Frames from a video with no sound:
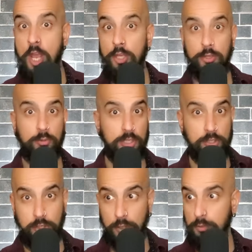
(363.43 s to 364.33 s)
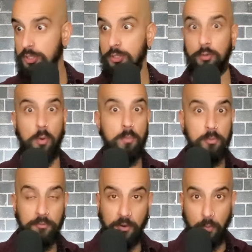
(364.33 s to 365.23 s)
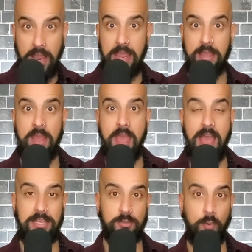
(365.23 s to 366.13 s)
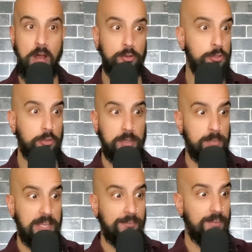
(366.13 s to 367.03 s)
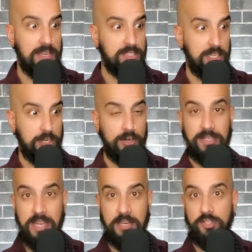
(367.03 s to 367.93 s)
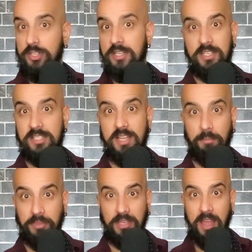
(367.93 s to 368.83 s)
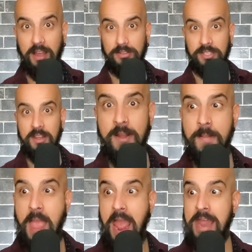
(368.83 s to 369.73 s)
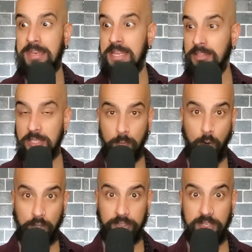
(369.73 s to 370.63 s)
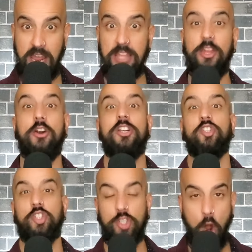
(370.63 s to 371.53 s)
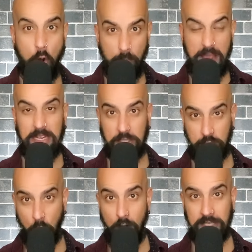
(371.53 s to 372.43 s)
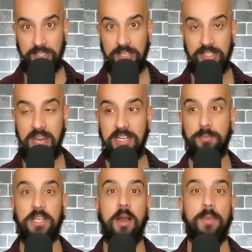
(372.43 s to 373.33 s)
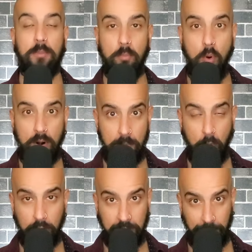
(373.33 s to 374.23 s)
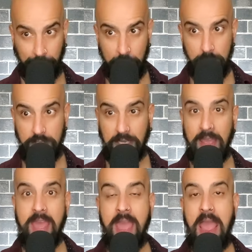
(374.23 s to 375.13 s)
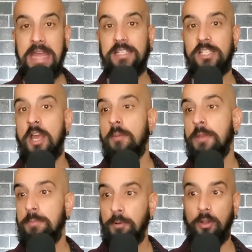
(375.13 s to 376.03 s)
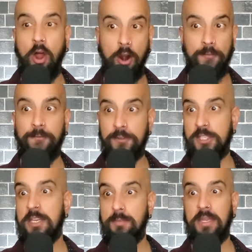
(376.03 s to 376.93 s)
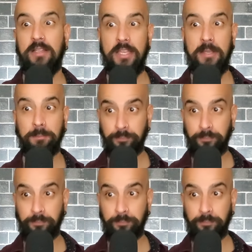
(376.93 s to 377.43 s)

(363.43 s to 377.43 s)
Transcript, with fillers: You can choose to move away as well. You could be investing your attention into something else. And in this world today, there are so many choices that it's becoming more and more confusing confusing. Hence, people are seemingly